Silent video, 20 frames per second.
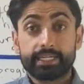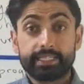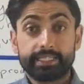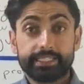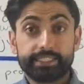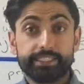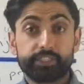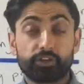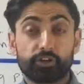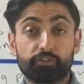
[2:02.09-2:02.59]

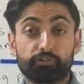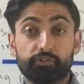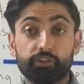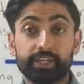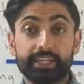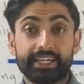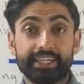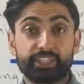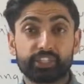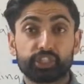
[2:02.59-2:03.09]
in your
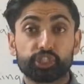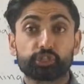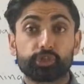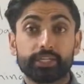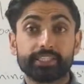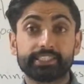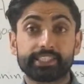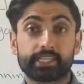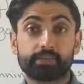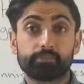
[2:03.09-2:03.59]
foot
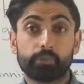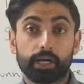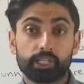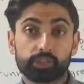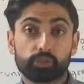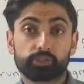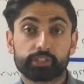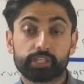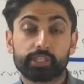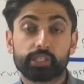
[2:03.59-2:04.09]
extrinsic
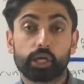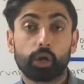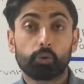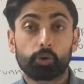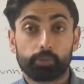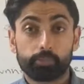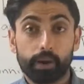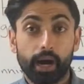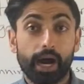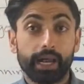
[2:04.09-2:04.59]
muscles and
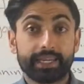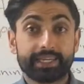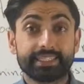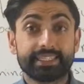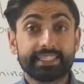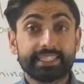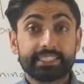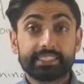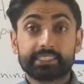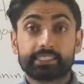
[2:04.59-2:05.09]
lower body,
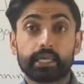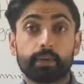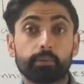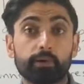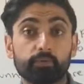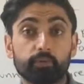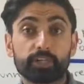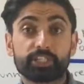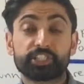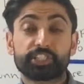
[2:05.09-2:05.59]
some
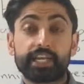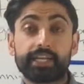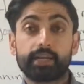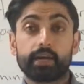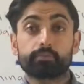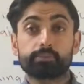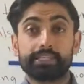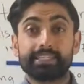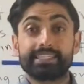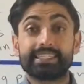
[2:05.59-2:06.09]
of which take
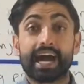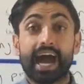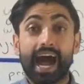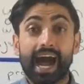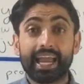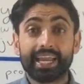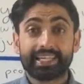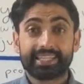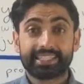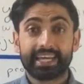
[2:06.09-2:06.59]
up to
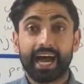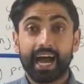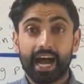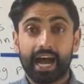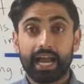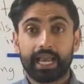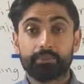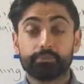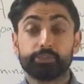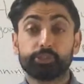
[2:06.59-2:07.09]
9
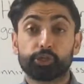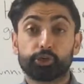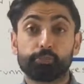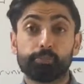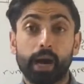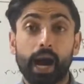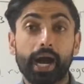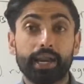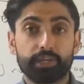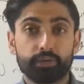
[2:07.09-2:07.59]
times your
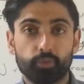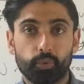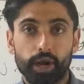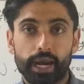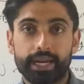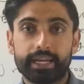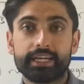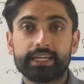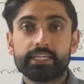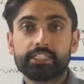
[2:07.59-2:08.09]
body weight.